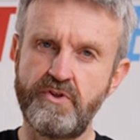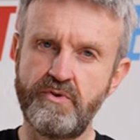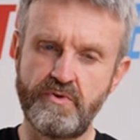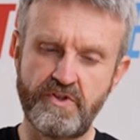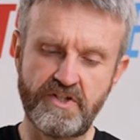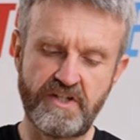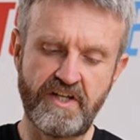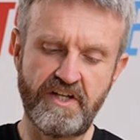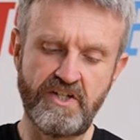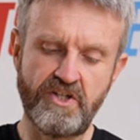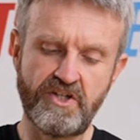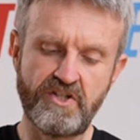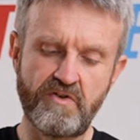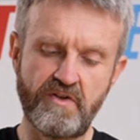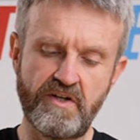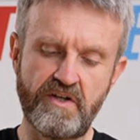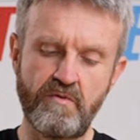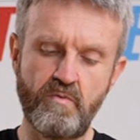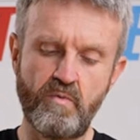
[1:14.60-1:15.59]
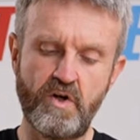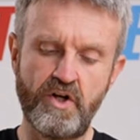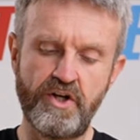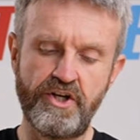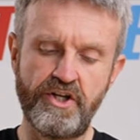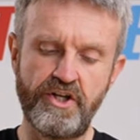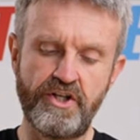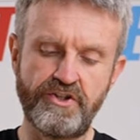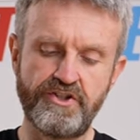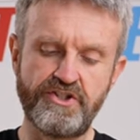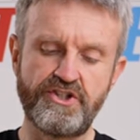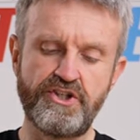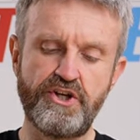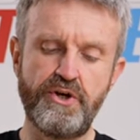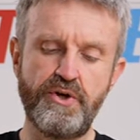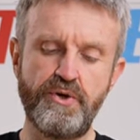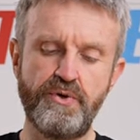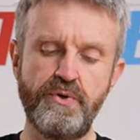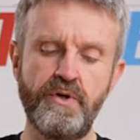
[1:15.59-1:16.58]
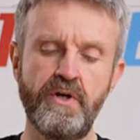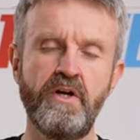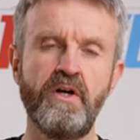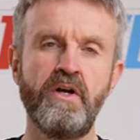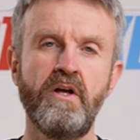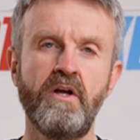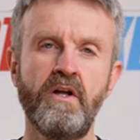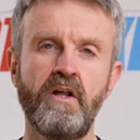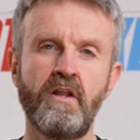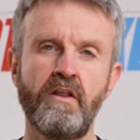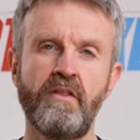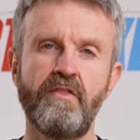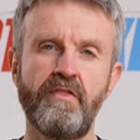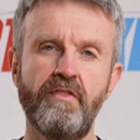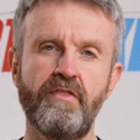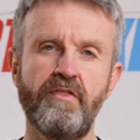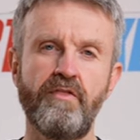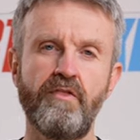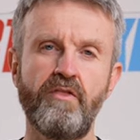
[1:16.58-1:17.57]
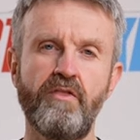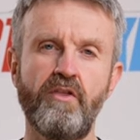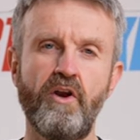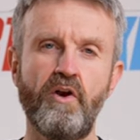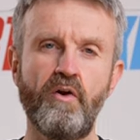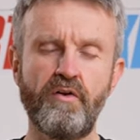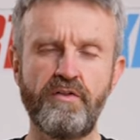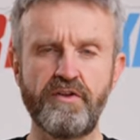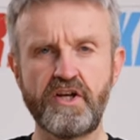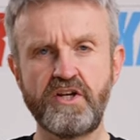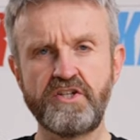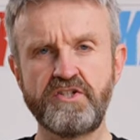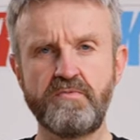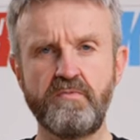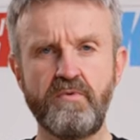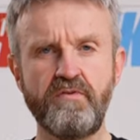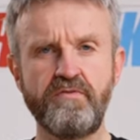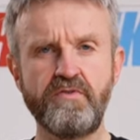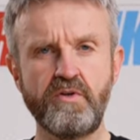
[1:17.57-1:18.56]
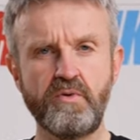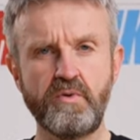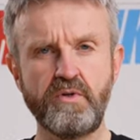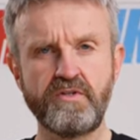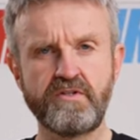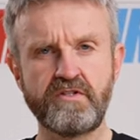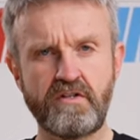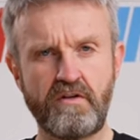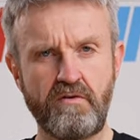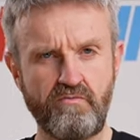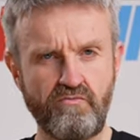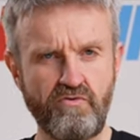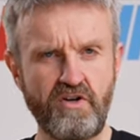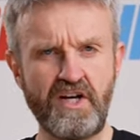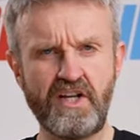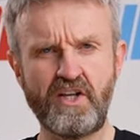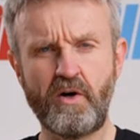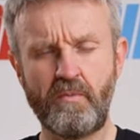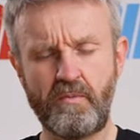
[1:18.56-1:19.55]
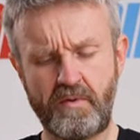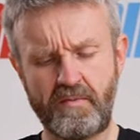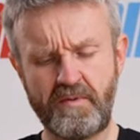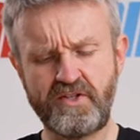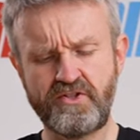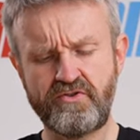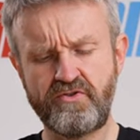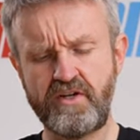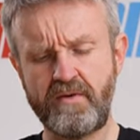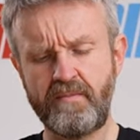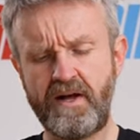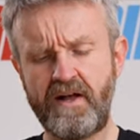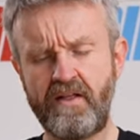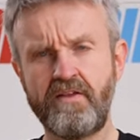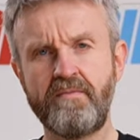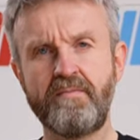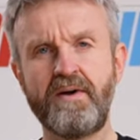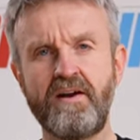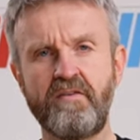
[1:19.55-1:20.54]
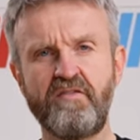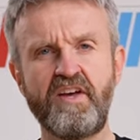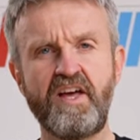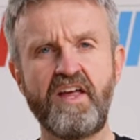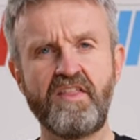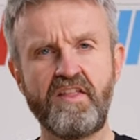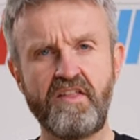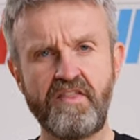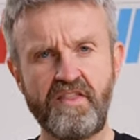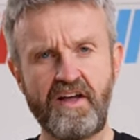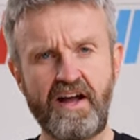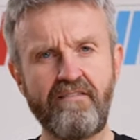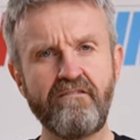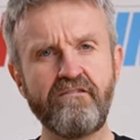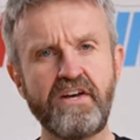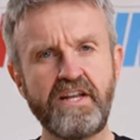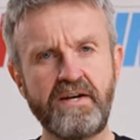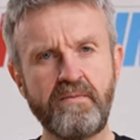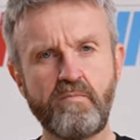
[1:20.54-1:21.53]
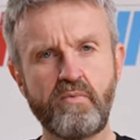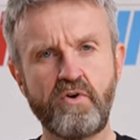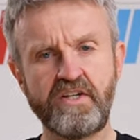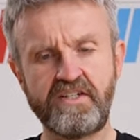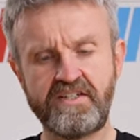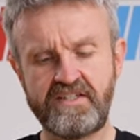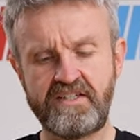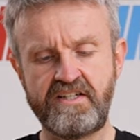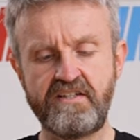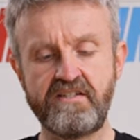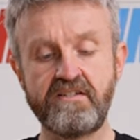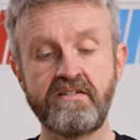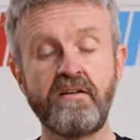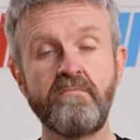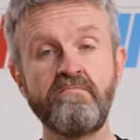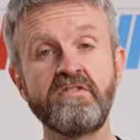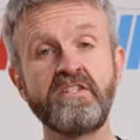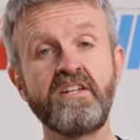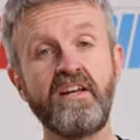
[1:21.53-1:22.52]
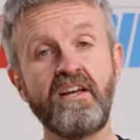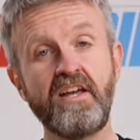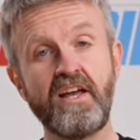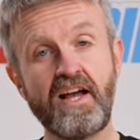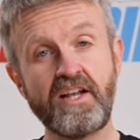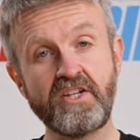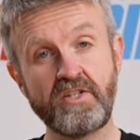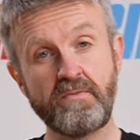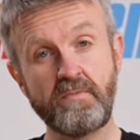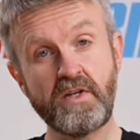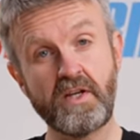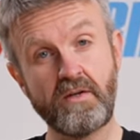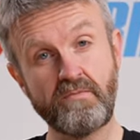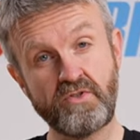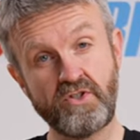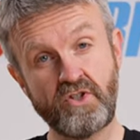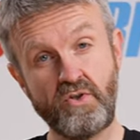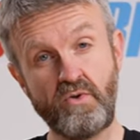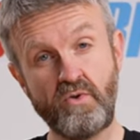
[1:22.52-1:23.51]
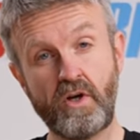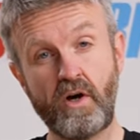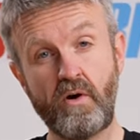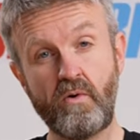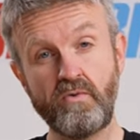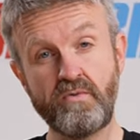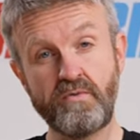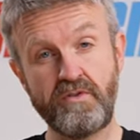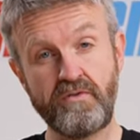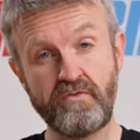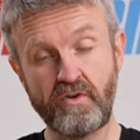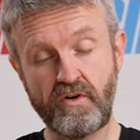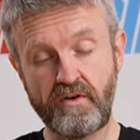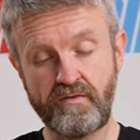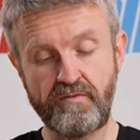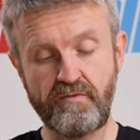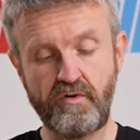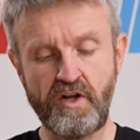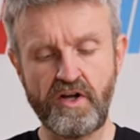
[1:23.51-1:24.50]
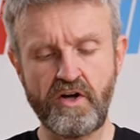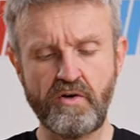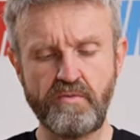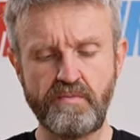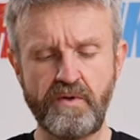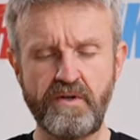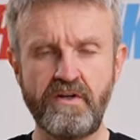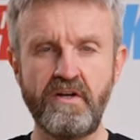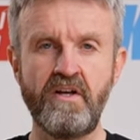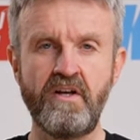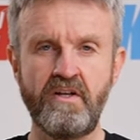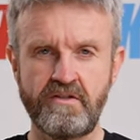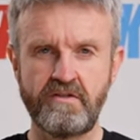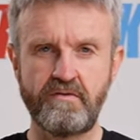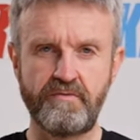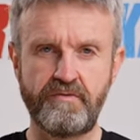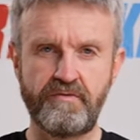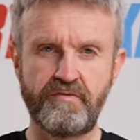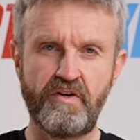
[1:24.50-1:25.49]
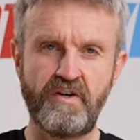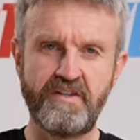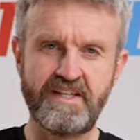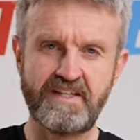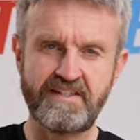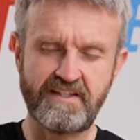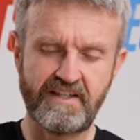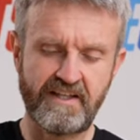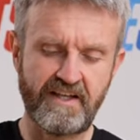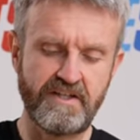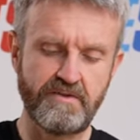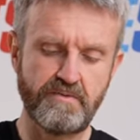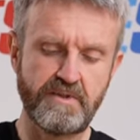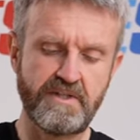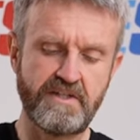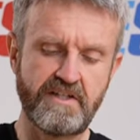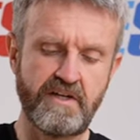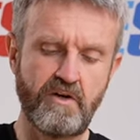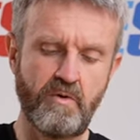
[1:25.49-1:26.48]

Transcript: two stages on it, one and two. A lot of the customer reviewers are really complimentary about the amount of air that that vent brings in. Some say it actually becomes too cold when you've got it fully open. So if you find that's the case with this